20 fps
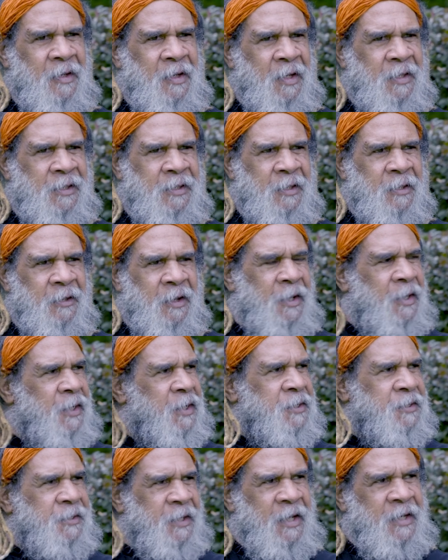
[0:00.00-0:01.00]
It's a lot of
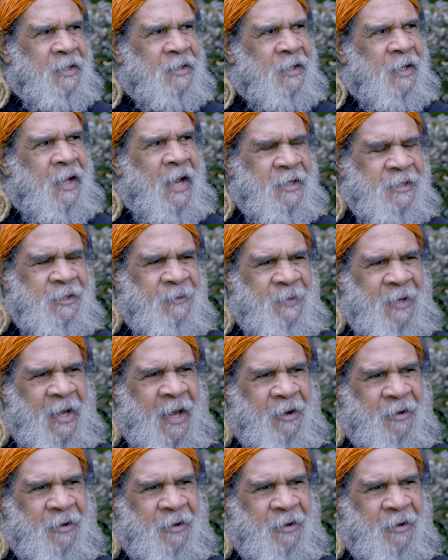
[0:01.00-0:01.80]
these things. It has to be